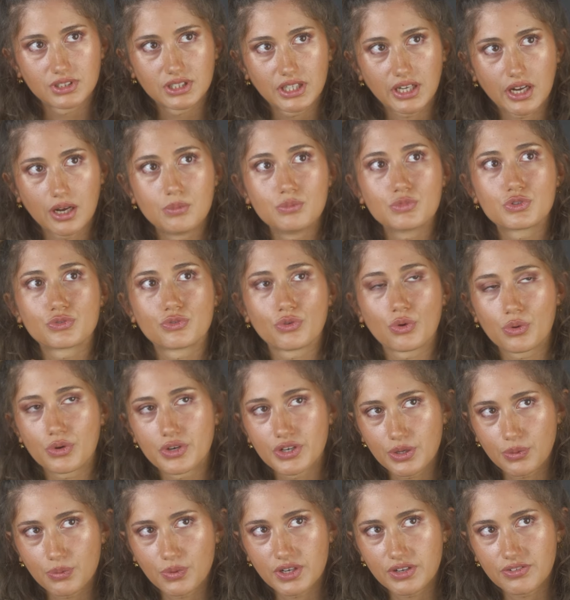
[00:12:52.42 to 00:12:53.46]
comes
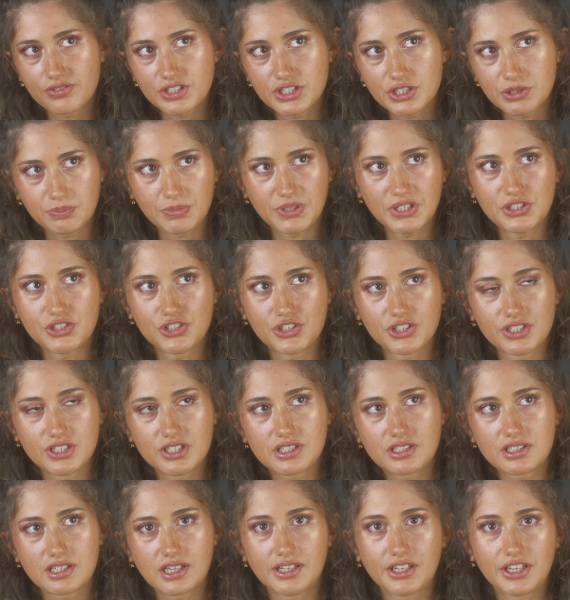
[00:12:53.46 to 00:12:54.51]
forward in one of his
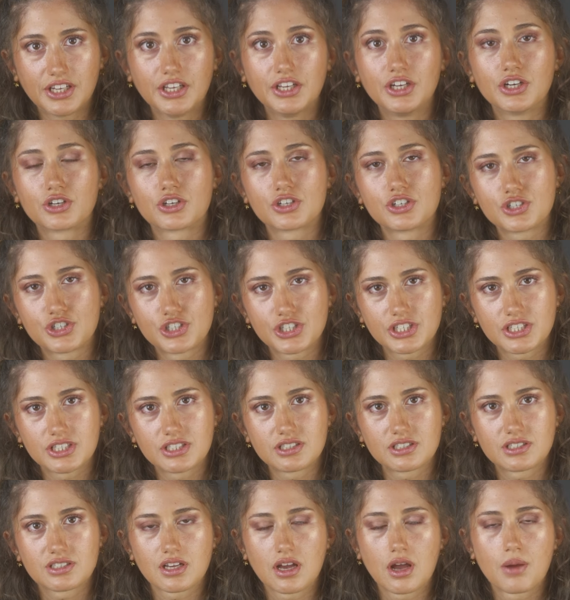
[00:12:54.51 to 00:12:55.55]
speeches and he
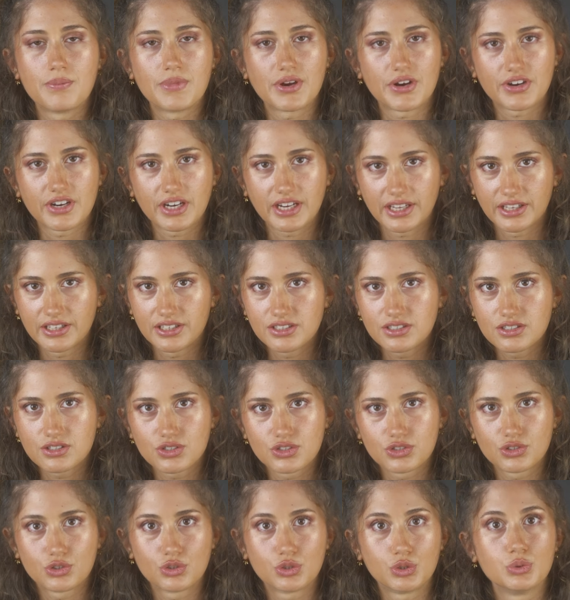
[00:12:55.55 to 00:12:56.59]
urges
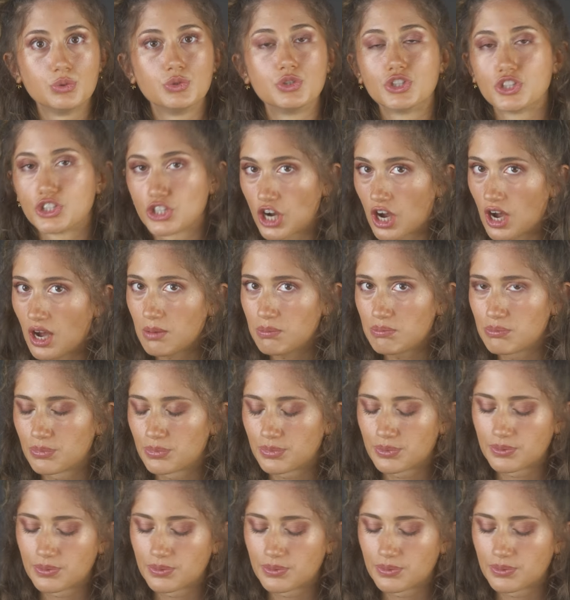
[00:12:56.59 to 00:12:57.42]
Americans to shop.